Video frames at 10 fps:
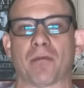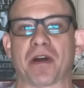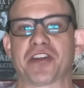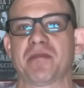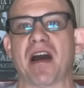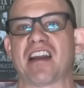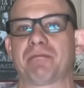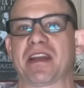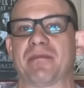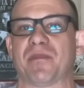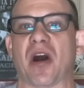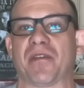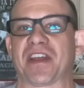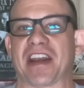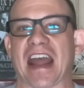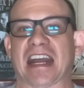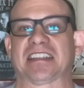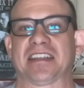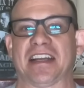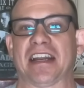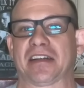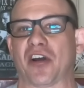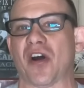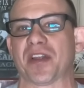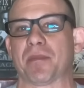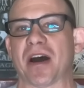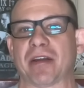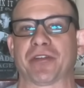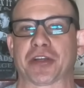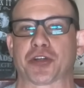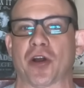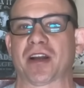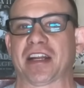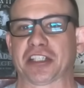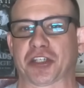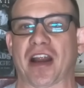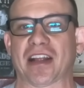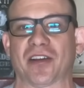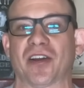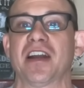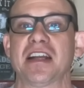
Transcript: but you might have been involved in an accident and called a buddy with a truck and a trailer